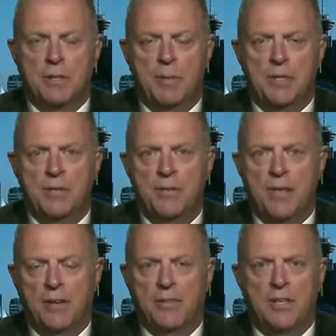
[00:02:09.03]
About
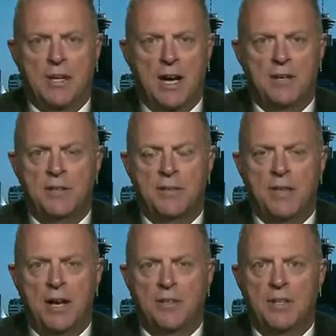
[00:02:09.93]
2009,
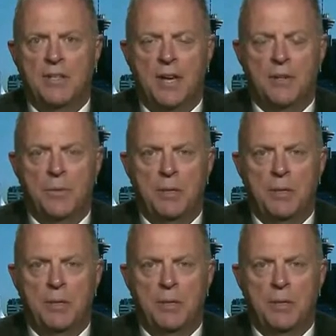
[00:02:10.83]
2010,